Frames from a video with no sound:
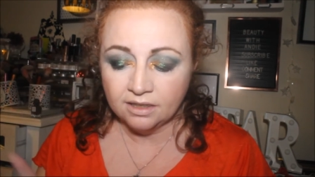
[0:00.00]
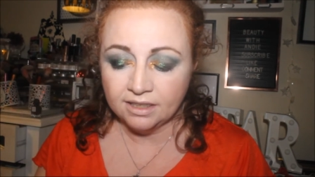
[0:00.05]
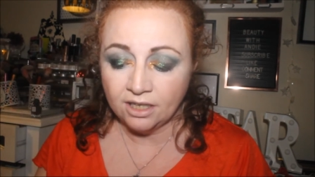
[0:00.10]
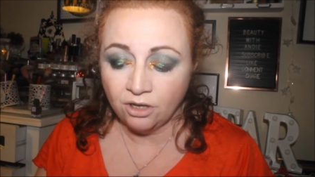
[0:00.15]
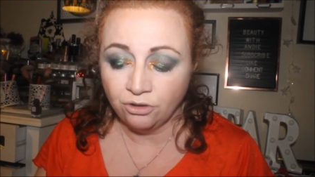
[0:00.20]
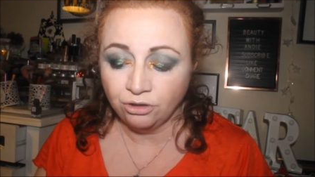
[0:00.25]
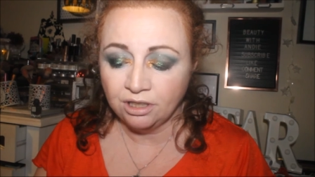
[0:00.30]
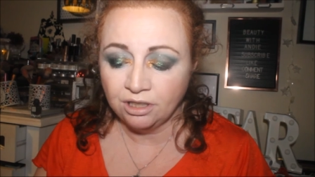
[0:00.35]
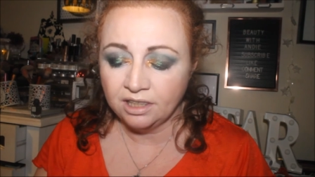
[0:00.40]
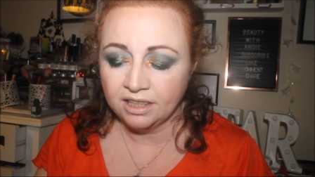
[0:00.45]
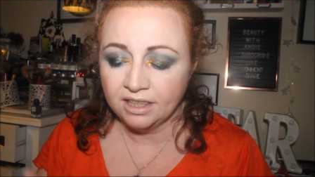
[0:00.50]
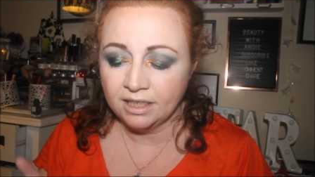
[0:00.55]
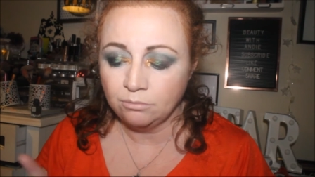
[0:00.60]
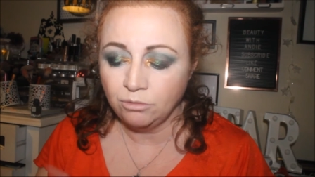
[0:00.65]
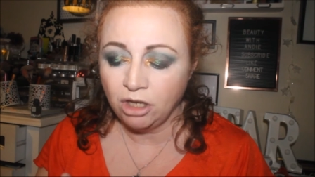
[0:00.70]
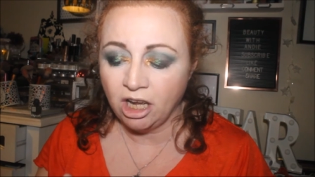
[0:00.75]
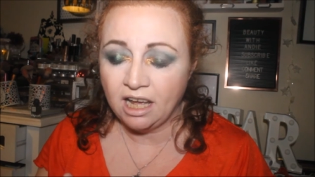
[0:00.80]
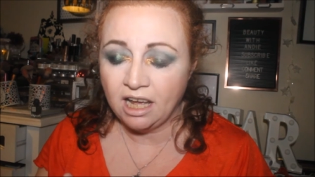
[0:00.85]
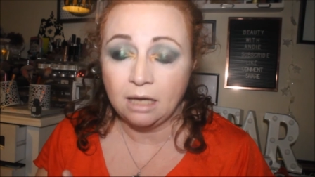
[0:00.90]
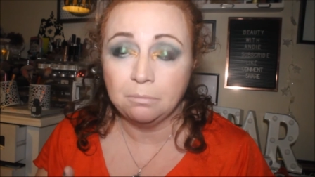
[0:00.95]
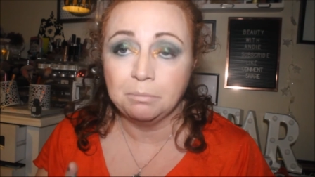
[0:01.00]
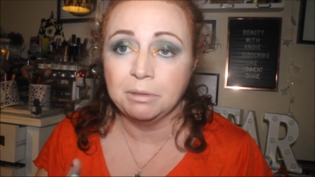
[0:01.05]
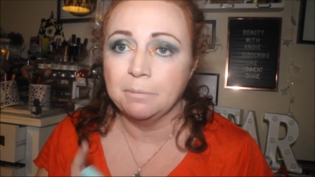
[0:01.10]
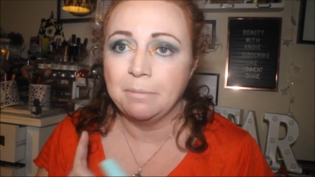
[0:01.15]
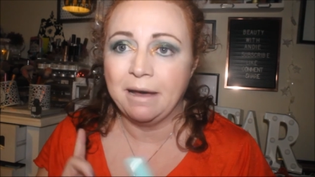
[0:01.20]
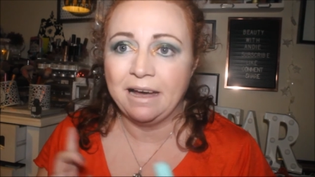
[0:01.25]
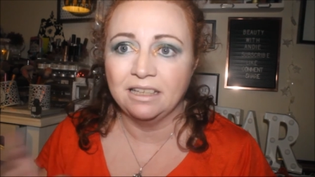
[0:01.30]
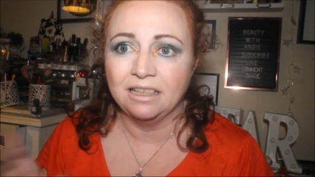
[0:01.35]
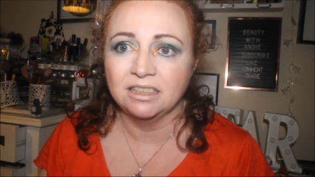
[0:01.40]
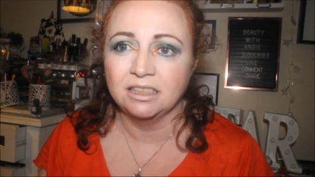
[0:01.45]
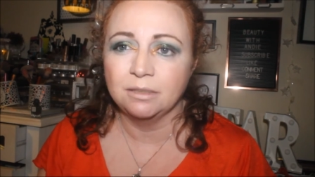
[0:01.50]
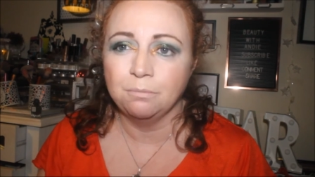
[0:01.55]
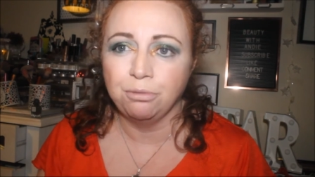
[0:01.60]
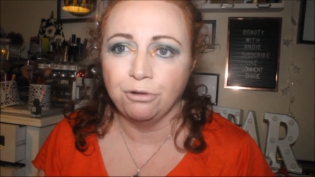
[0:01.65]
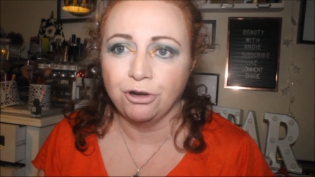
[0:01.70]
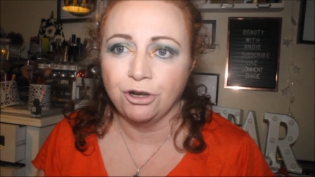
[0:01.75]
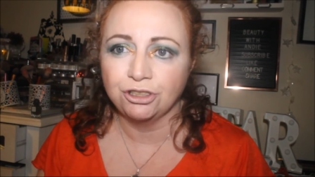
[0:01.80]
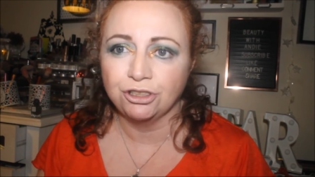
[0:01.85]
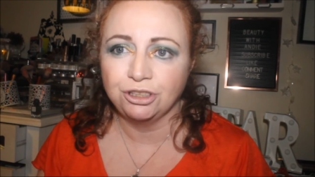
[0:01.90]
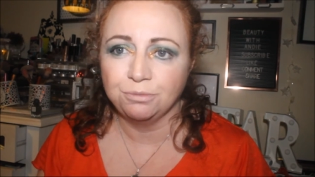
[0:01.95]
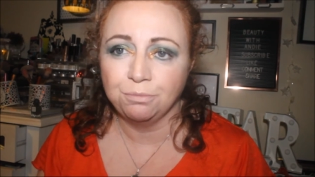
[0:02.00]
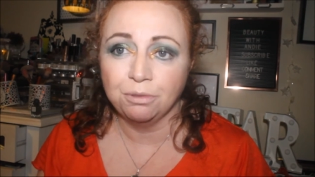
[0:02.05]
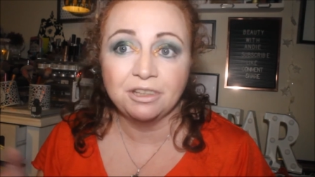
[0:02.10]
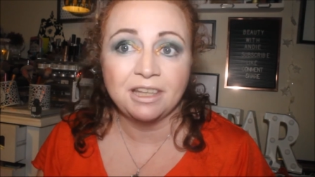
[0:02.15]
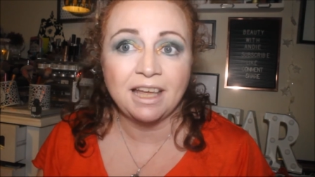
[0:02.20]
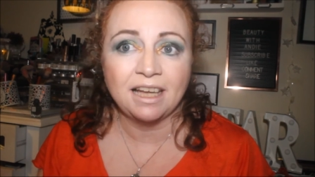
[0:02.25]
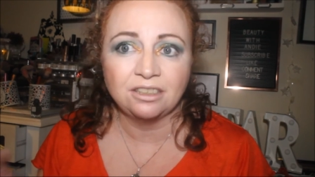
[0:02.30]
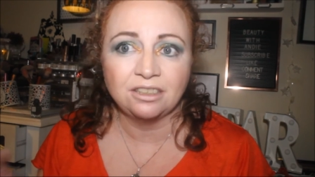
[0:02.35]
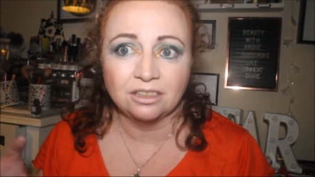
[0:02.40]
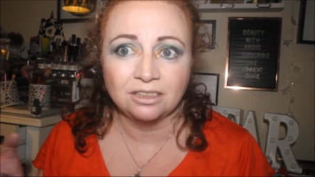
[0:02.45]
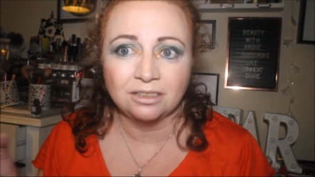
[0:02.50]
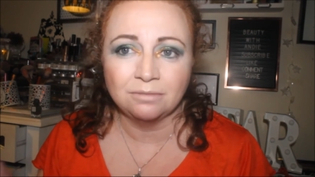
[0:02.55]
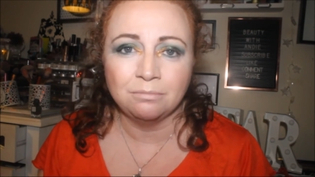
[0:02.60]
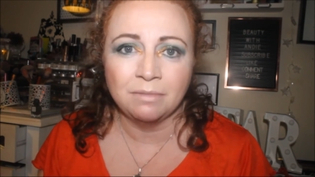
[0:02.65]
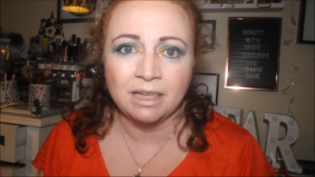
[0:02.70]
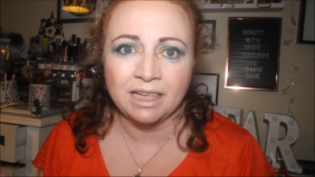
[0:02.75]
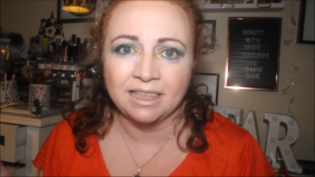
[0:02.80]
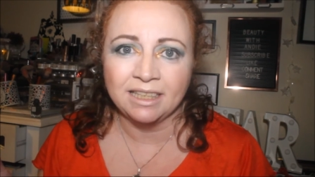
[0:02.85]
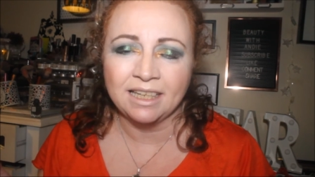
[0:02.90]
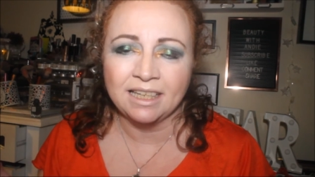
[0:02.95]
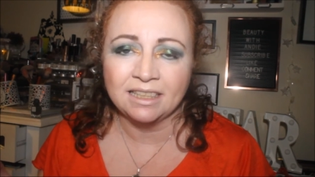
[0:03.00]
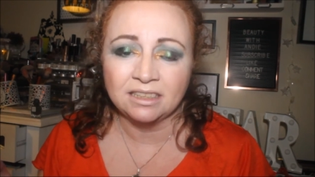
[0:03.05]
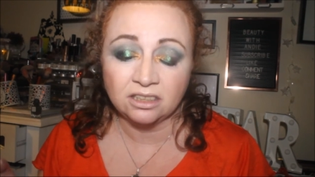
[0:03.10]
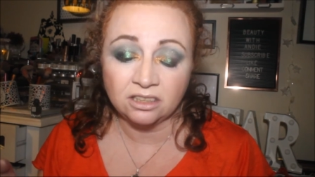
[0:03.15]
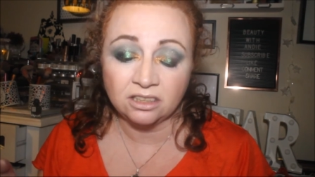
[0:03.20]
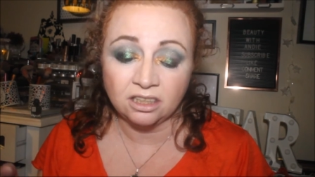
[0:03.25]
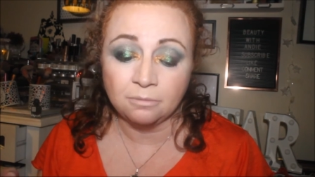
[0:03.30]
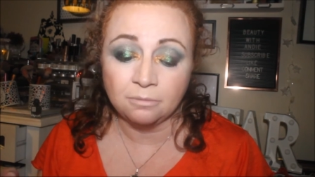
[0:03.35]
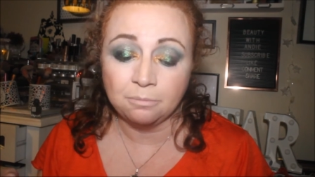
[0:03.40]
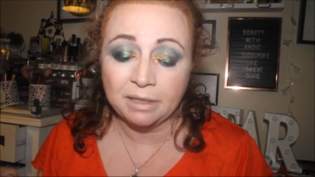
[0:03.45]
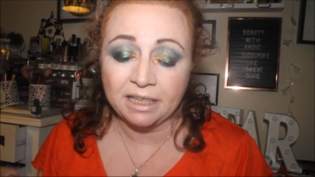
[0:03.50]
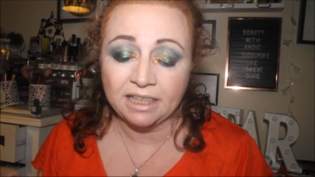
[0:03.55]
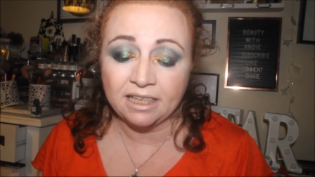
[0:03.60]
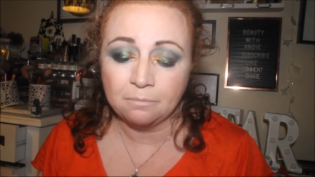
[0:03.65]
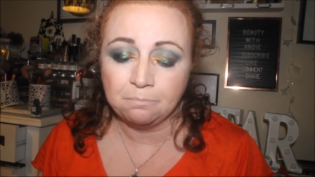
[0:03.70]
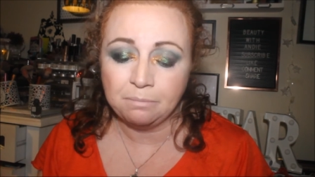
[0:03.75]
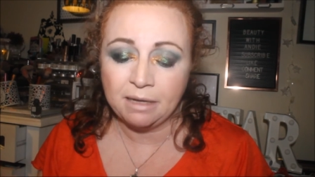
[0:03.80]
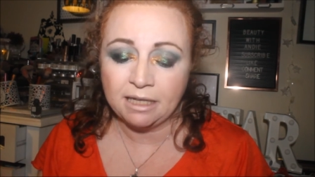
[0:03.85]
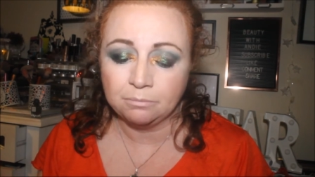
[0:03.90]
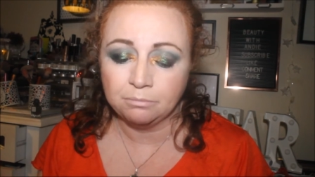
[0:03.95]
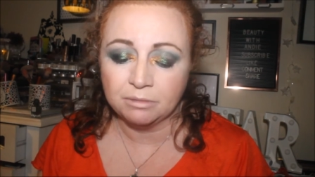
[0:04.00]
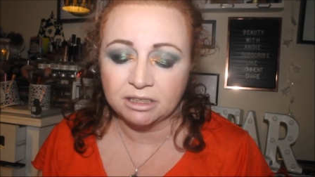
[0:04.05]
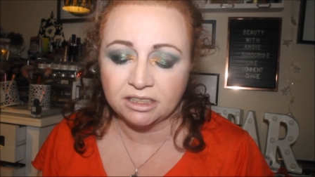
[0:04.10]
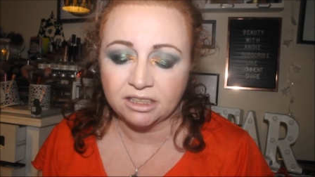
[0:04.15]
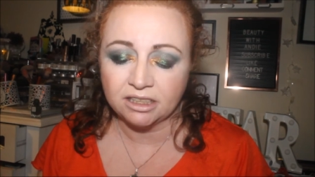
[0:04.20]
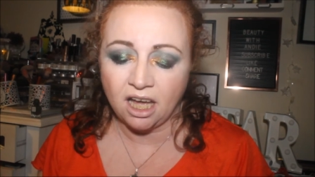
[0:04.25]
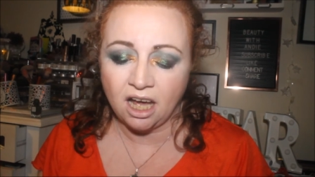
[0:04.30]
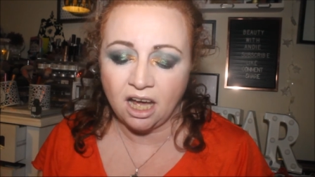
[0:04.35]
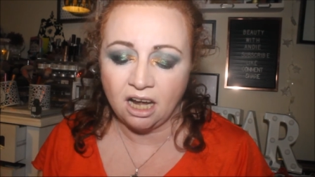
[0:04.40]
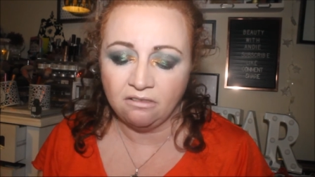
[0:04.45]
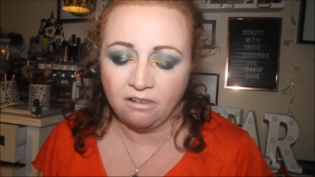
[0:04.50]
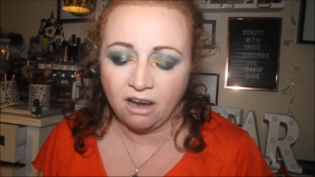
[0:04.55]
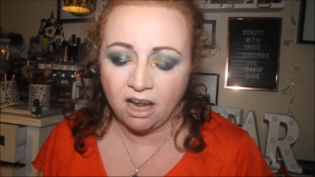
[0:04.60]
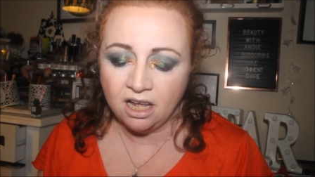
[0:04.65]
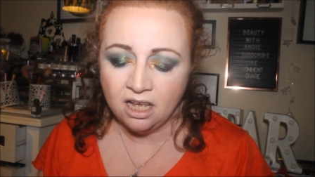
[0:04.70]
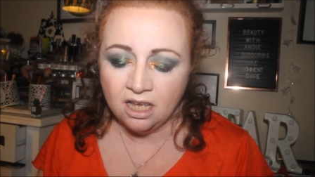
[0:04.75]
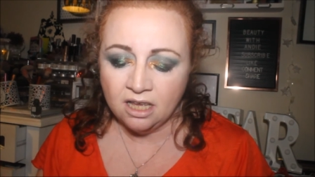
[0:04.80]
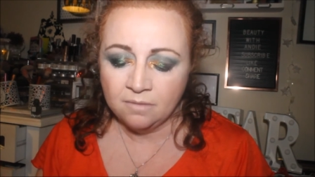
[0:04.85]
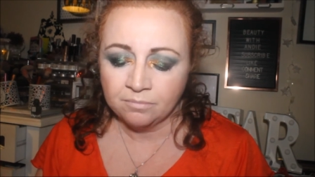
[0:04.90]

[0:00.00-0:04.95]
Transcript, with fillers: The only thing I'm not happy about is the brush, but that doesn't mean it's going to be a bad mascara.